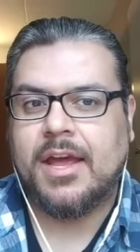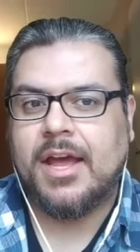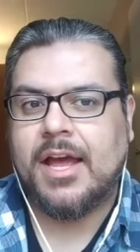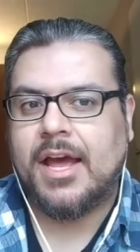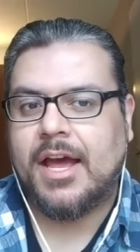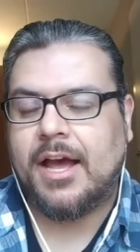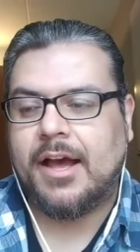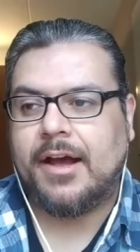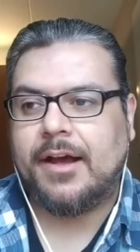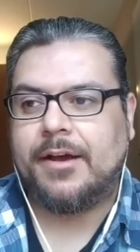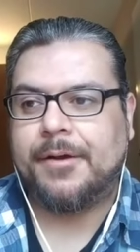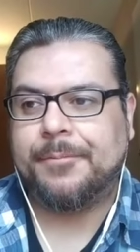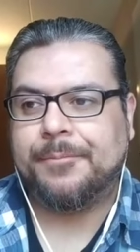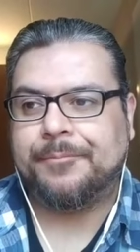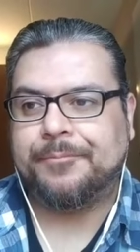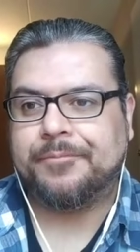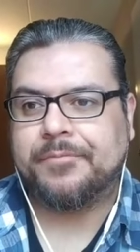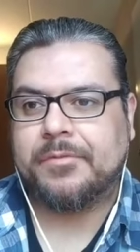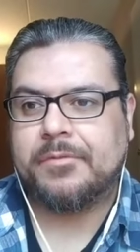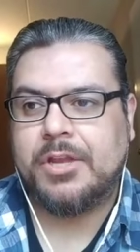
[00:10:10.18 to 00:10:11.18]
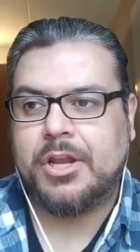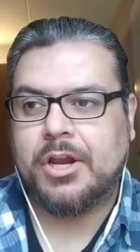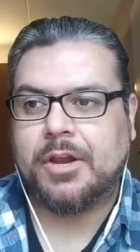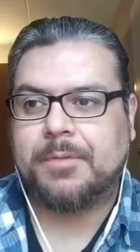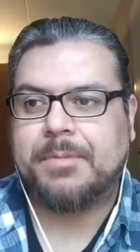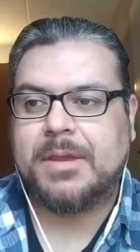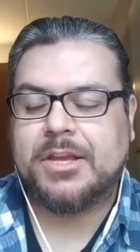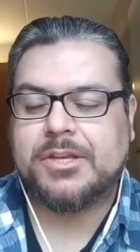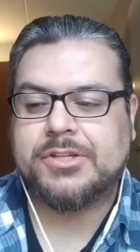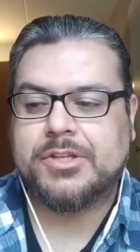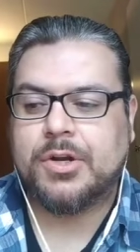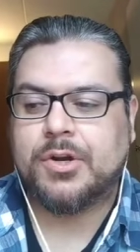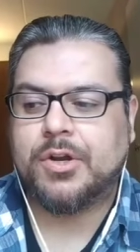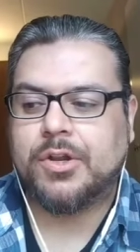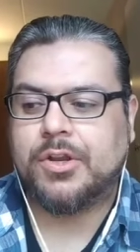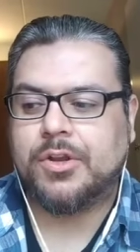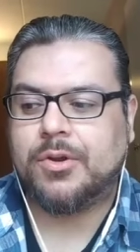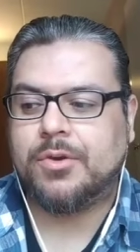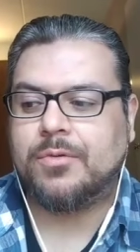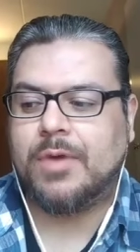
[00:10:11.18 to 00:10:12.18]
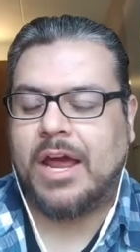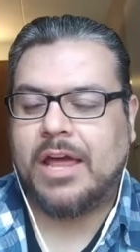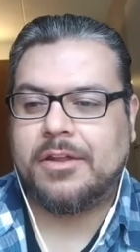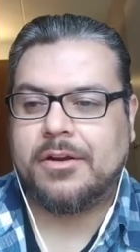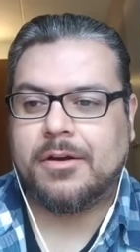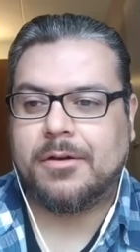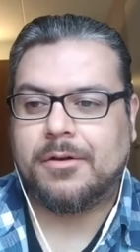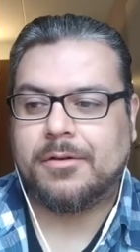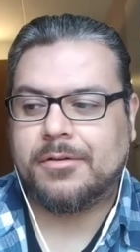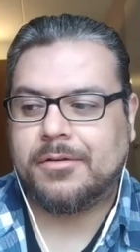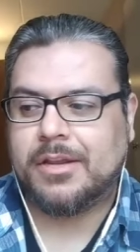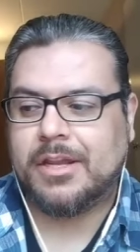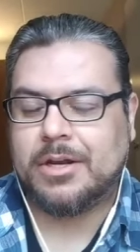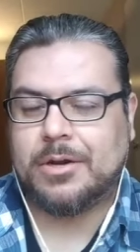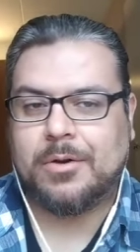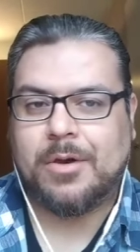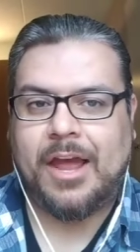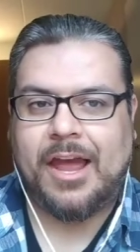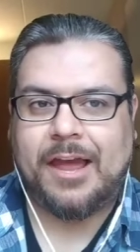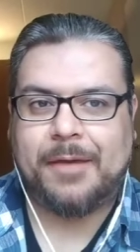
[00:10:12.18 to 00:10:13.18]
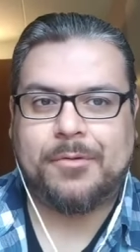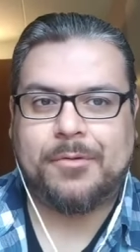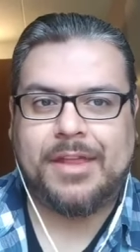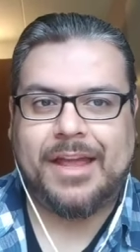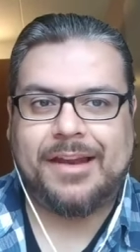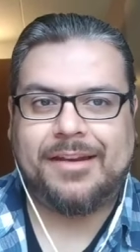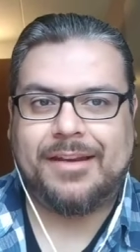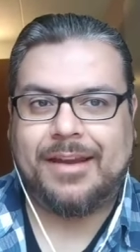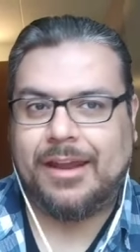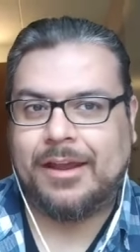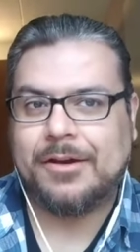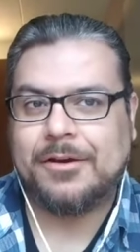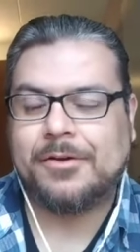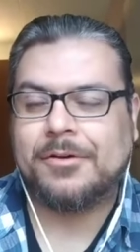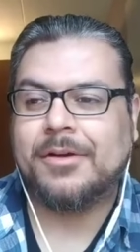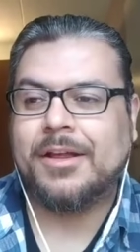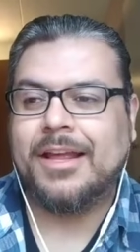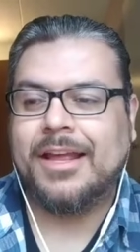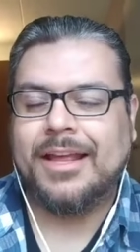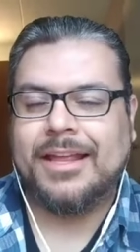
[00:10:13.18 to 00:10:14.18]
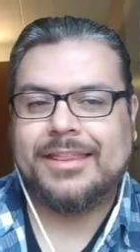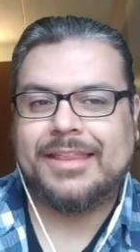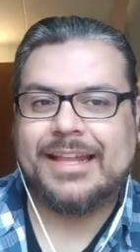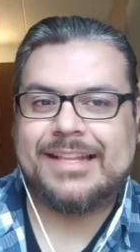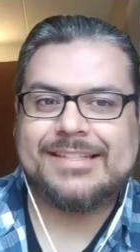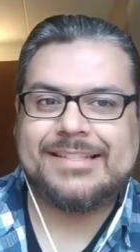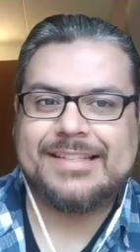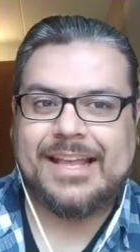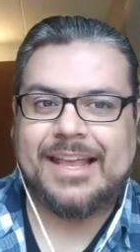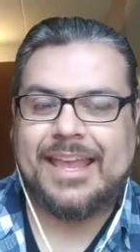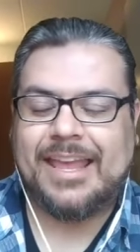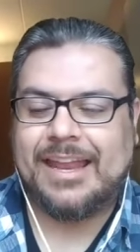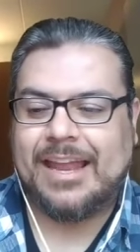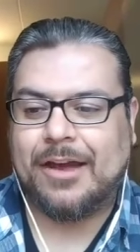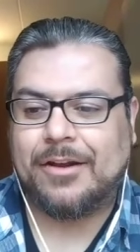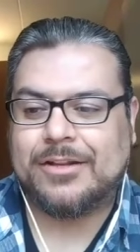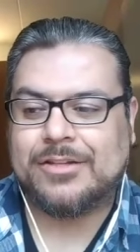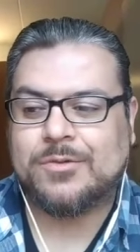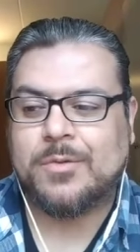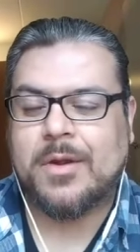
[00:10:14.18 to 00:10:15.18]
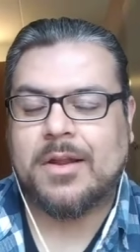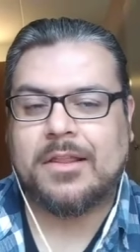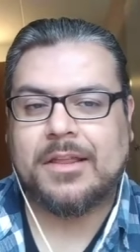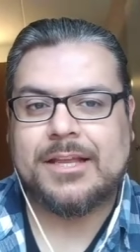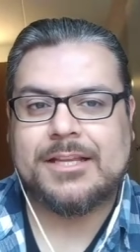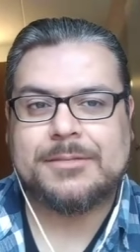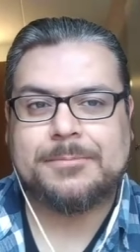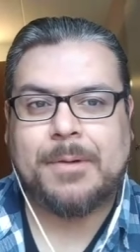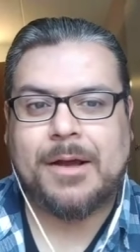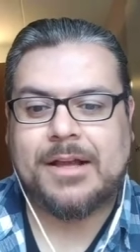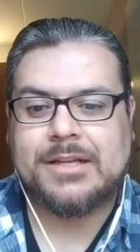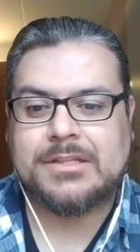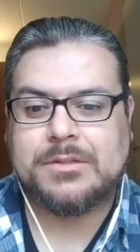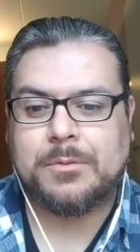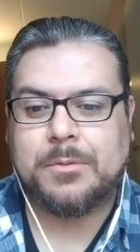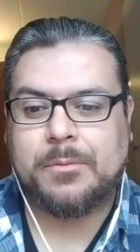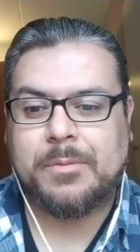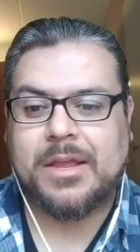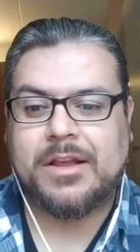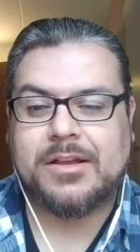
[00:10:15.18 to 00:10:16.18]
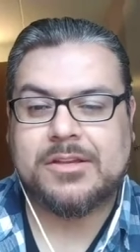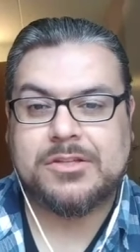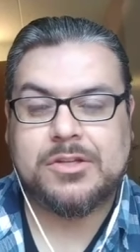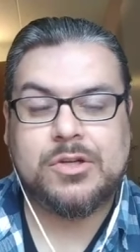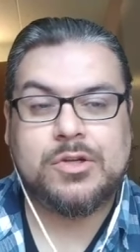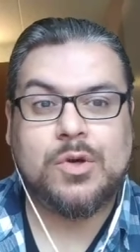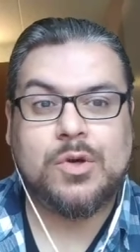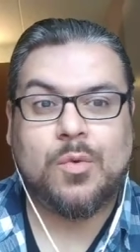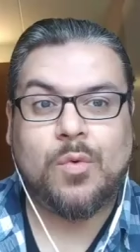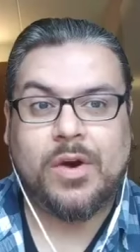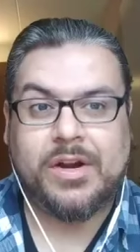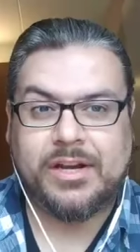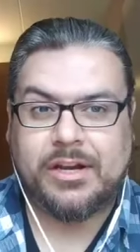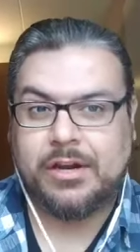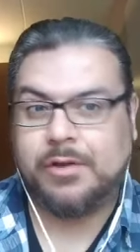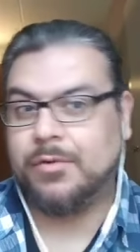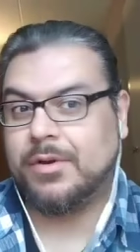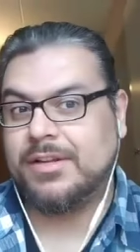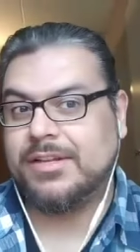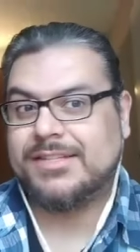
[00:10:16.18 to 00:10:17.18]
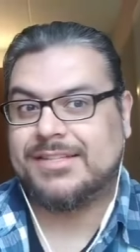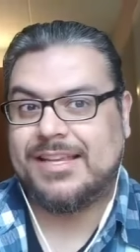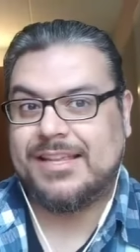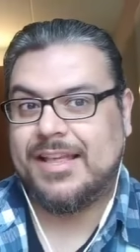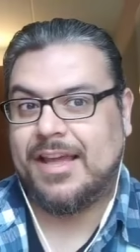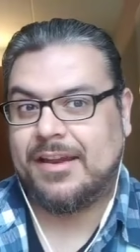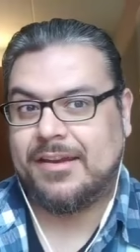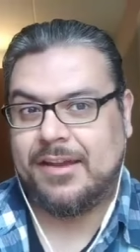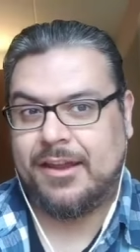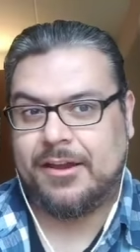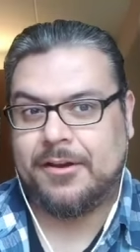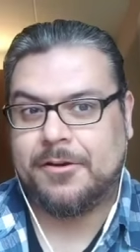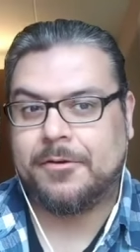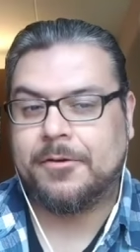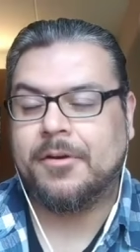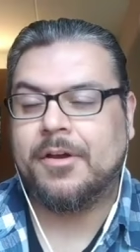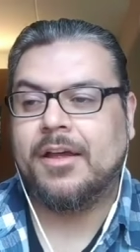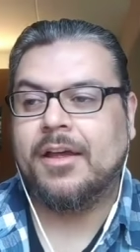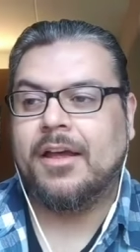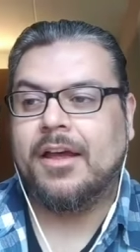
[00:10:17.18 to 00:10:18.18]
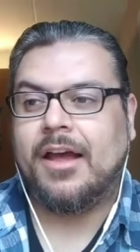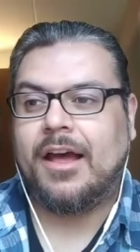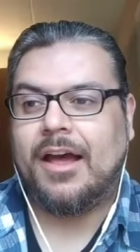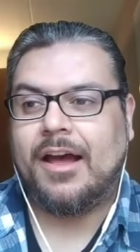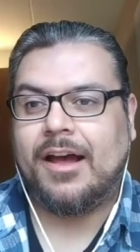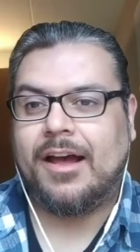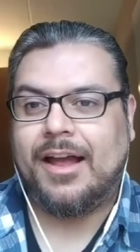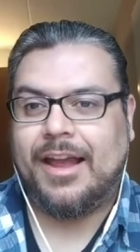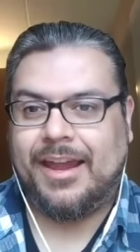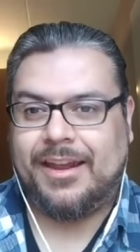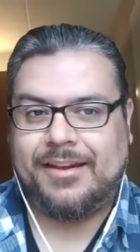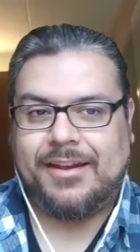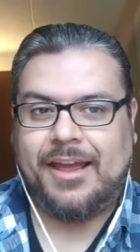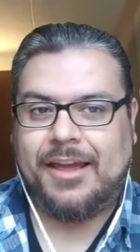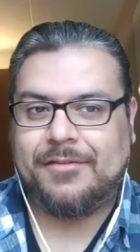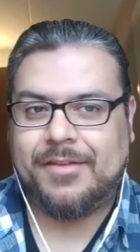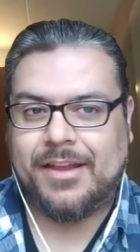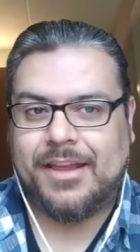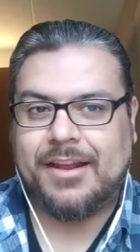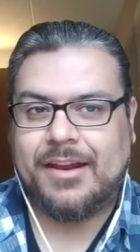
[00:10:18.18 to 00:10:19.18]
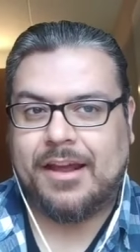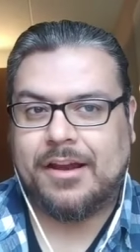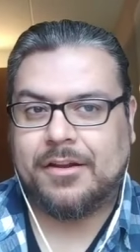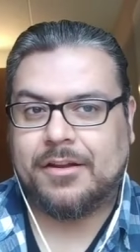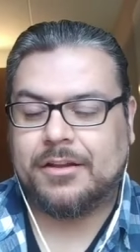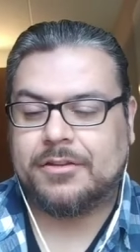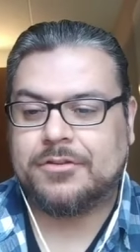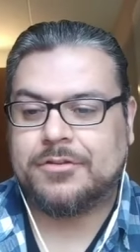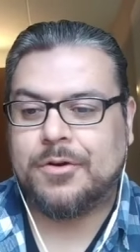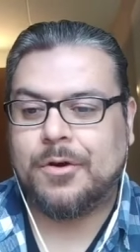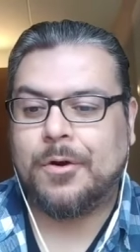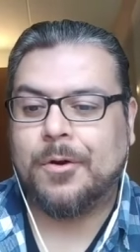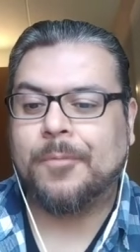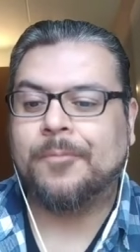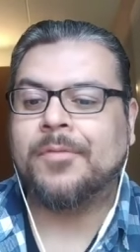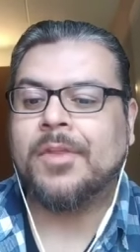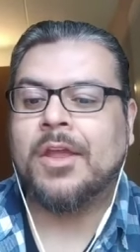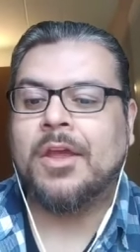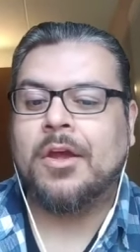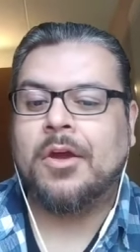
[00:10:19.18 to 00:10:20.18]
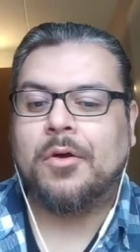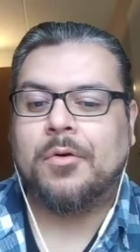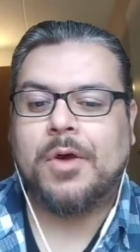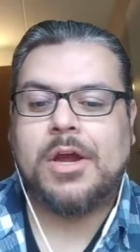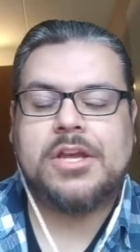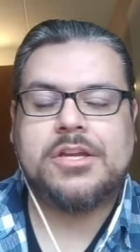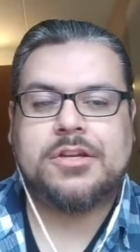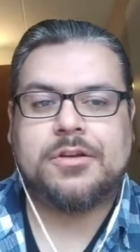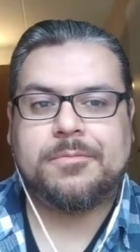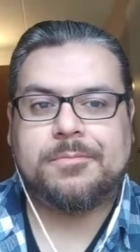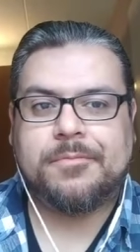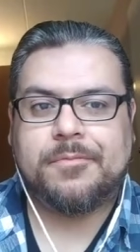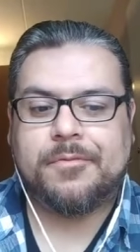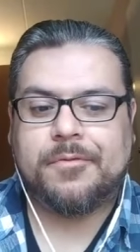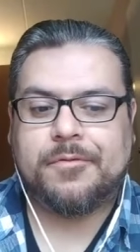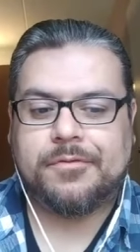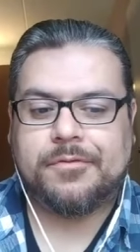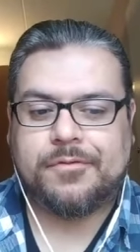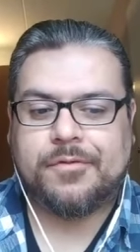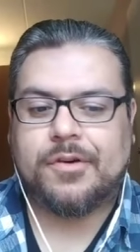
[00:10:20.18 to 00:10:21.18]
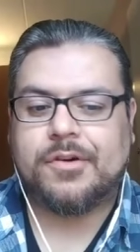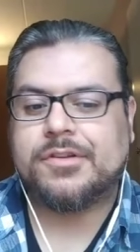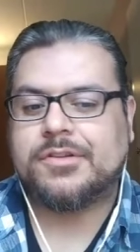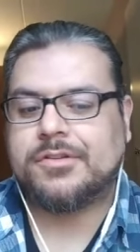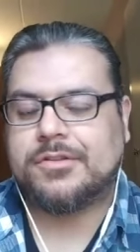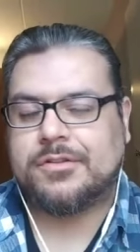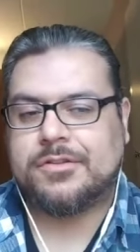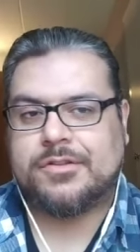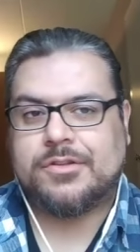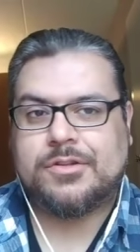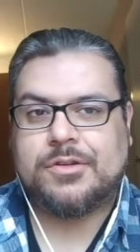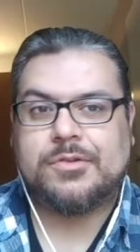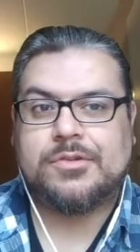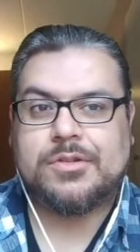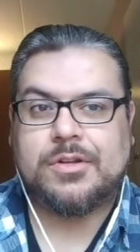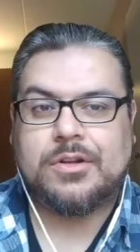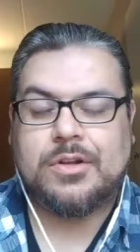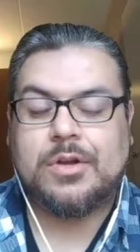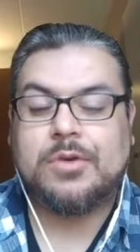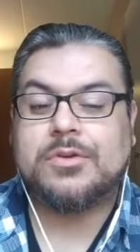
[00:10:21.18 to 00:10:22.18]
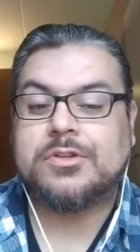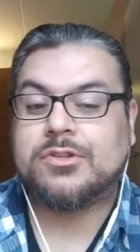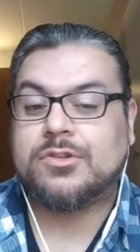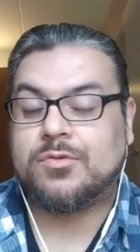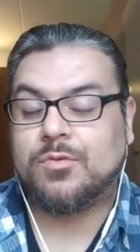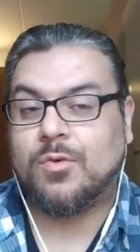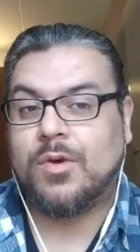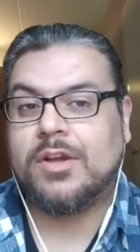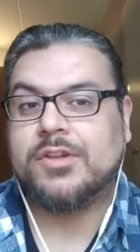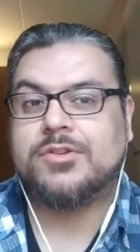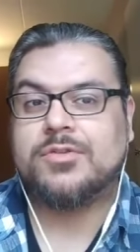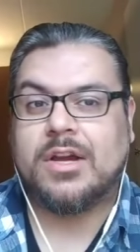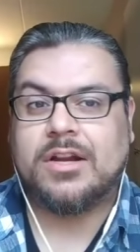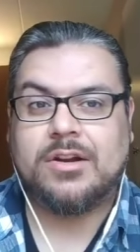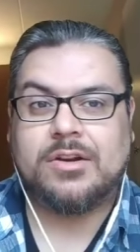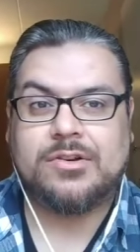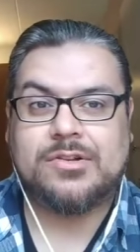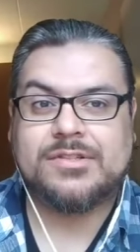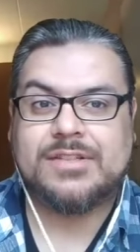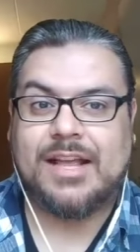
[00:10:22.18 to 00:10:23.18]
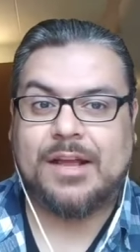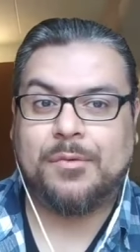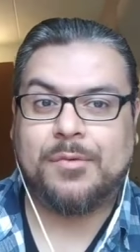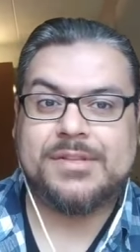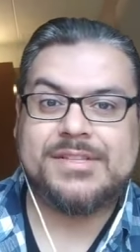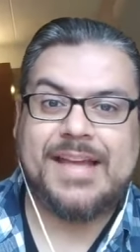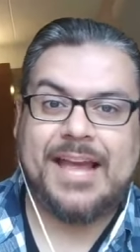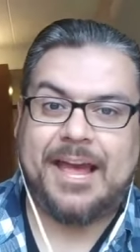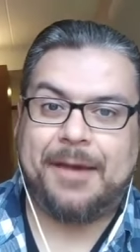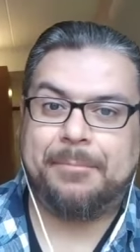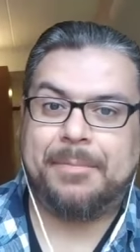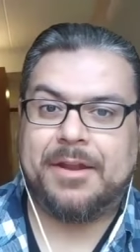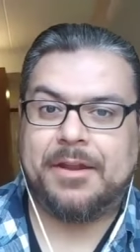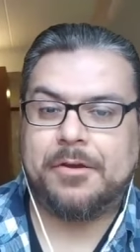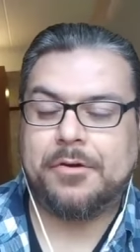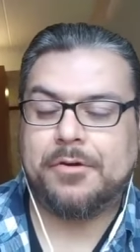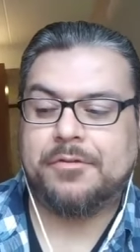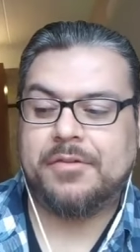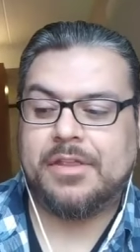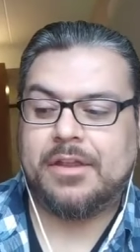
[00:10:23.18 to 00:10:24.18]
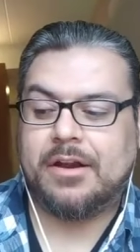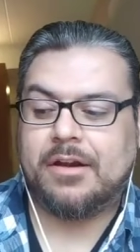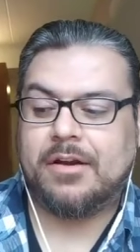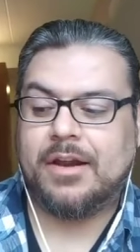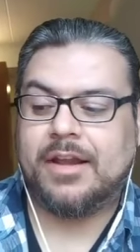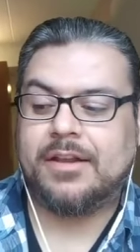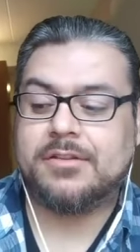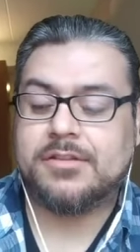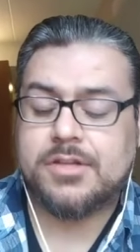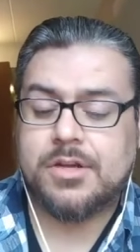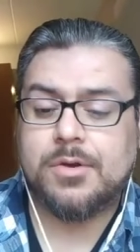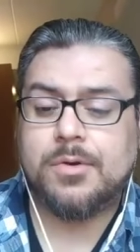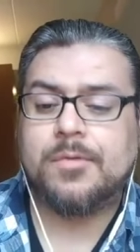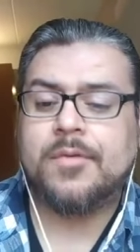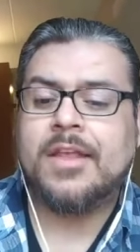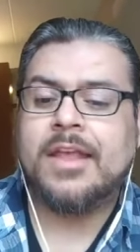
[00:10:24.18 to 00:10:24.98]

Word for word: Um, you know, because you're, you'd rather, you know, hammer that nail that's sticking out as quickly as possible because you don't want anyone to see that nail uh, and have it get out of control. What you should first choose to do is, one, try to understand what's happening over there. And two,